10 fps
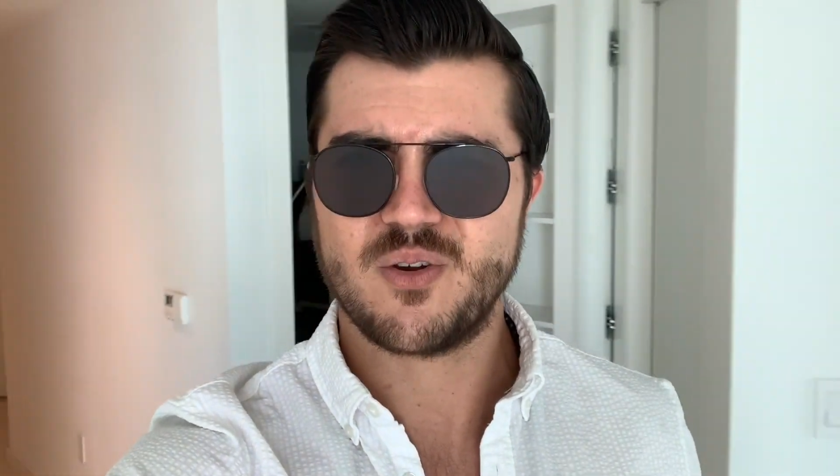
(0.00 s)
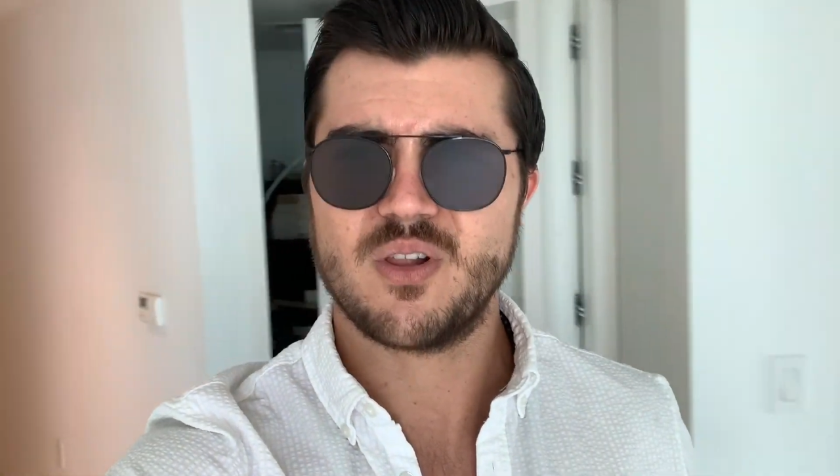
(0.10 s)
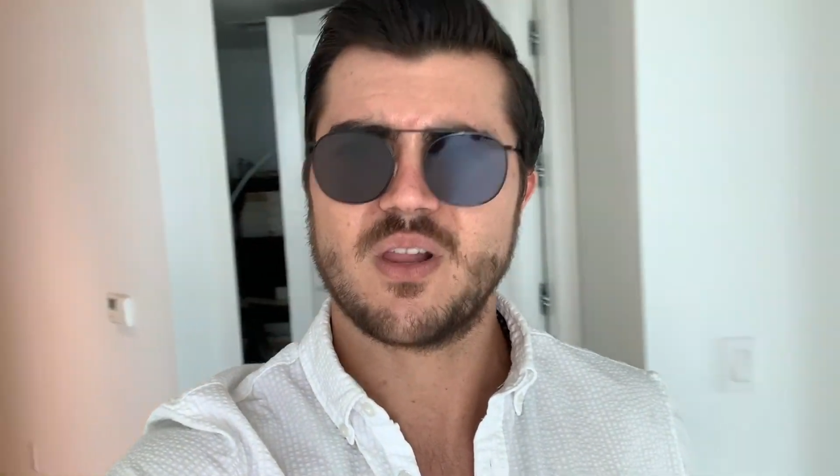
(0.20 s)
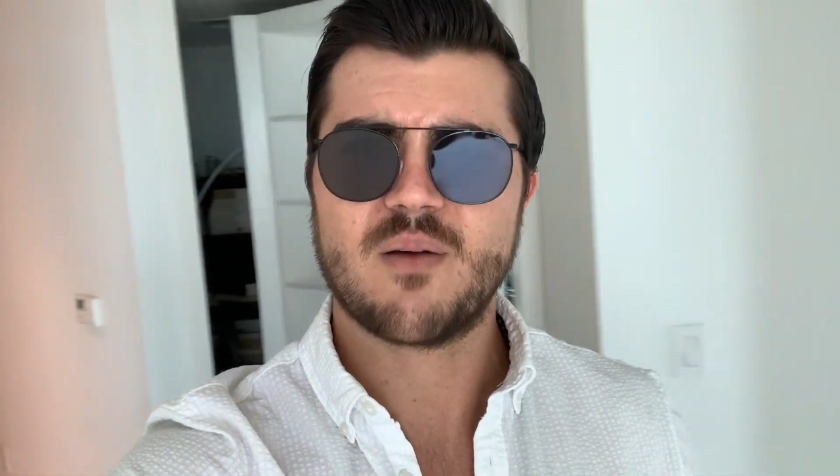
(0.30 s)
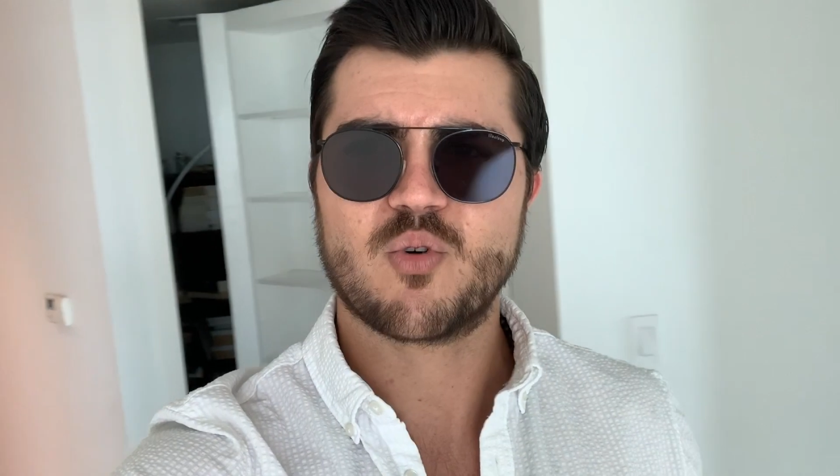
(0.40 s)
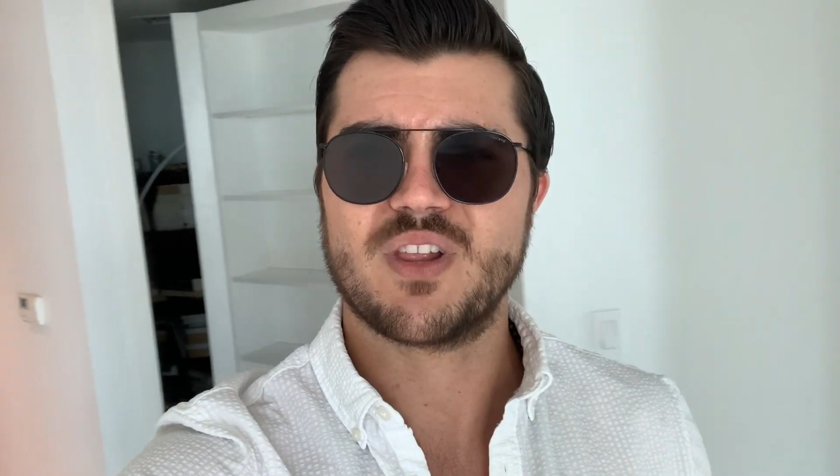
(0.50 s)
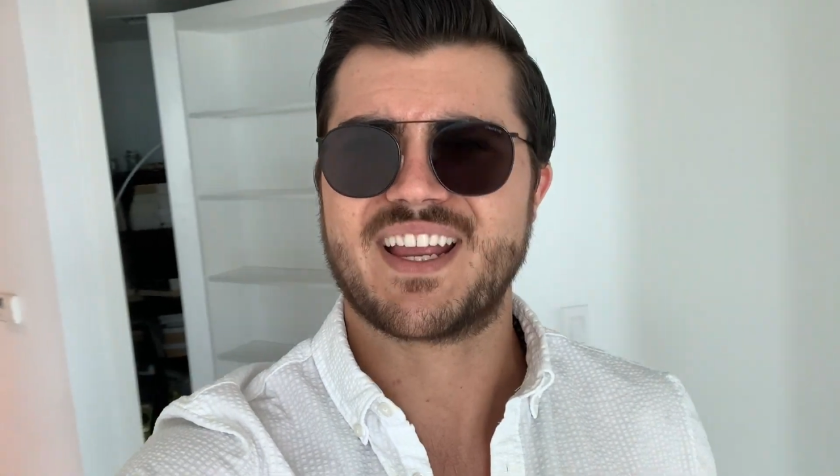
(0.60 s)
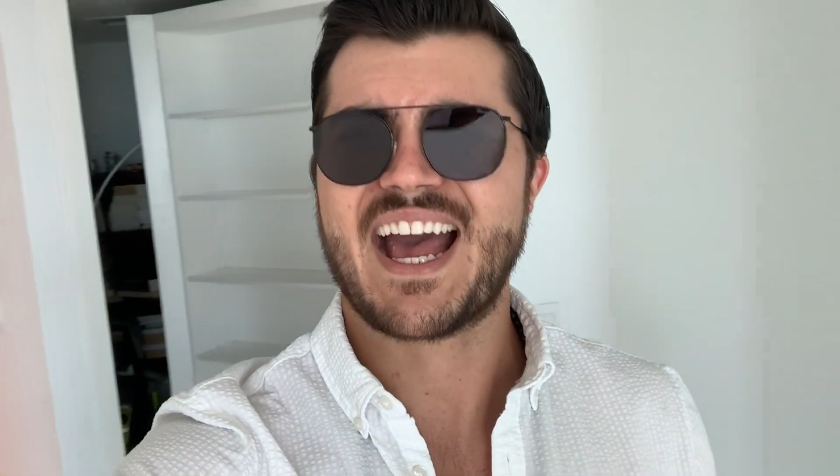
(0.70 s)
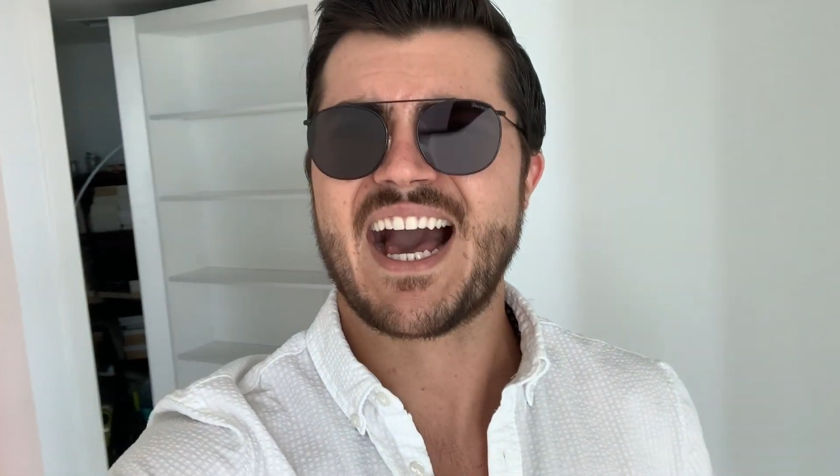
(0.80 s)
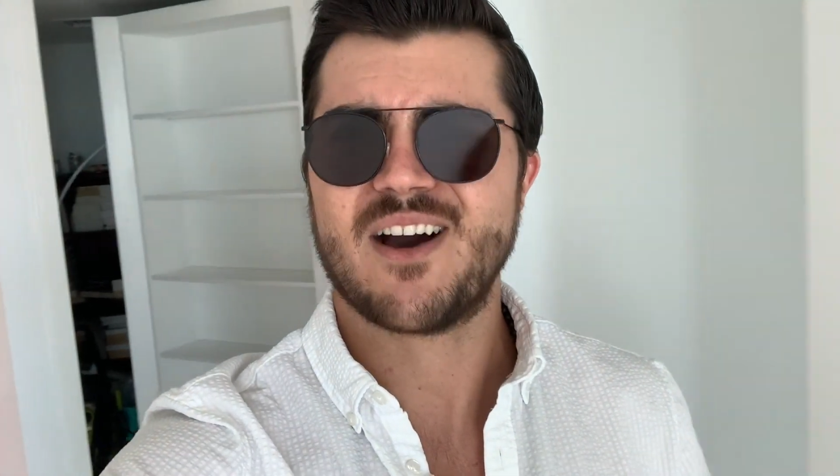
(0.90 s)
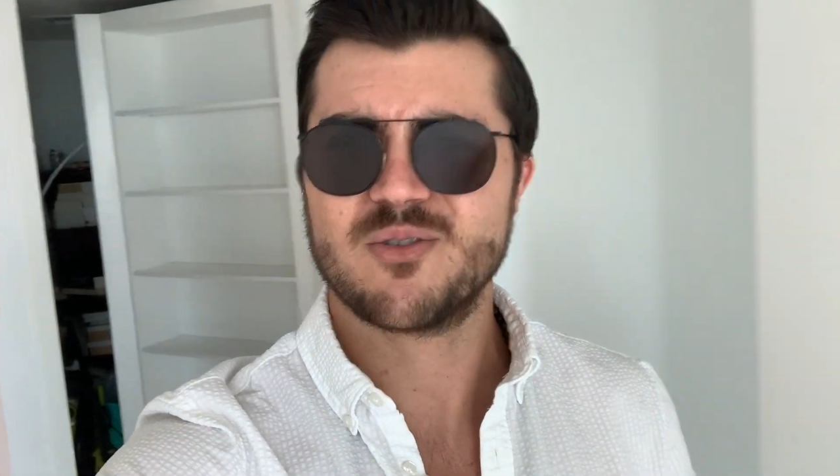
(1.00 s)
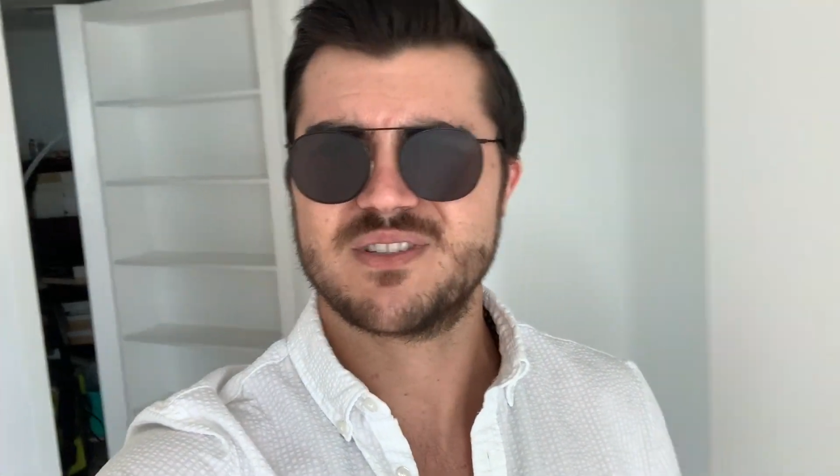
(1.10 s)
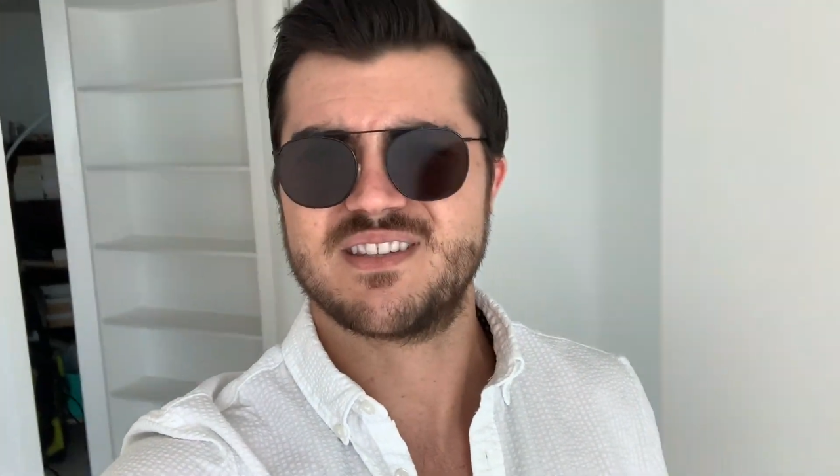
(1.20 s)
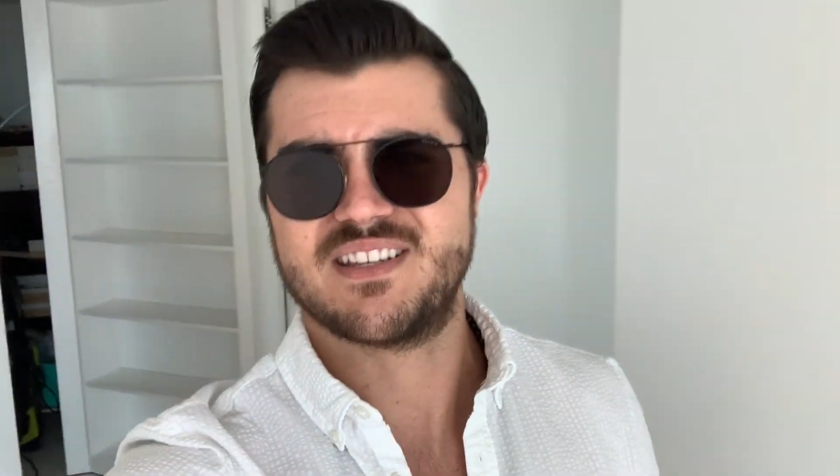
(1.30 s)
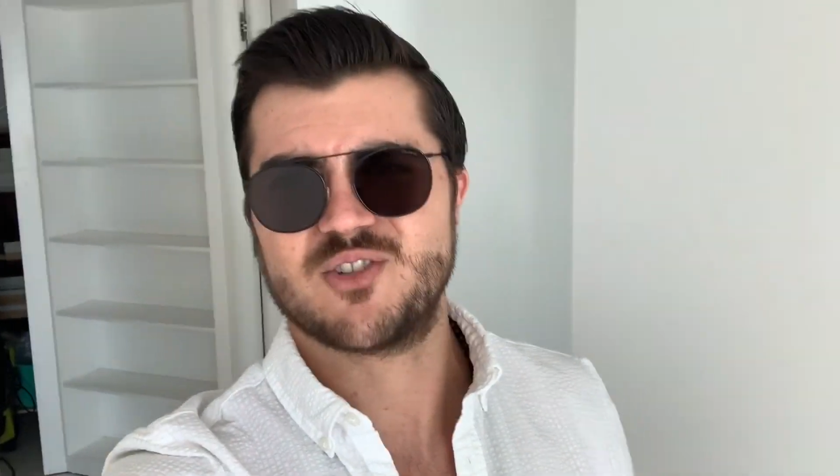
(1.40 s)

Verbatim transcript: a lot more like a house than